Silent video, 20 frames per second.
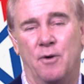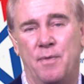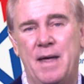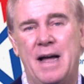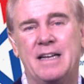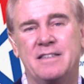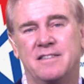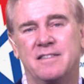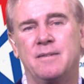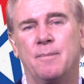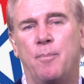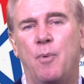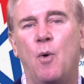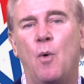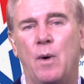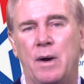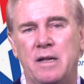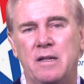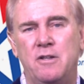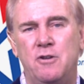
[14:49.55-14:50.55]
That's the
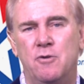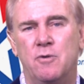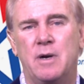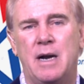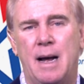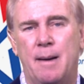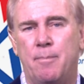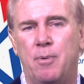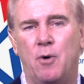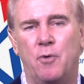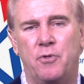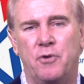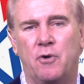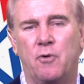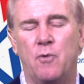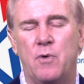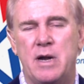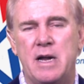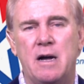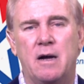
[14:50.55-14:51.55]
point. You and I both
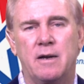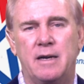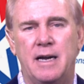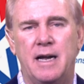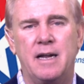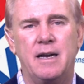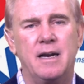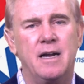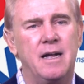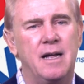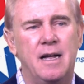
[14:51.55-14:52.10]
agree on that.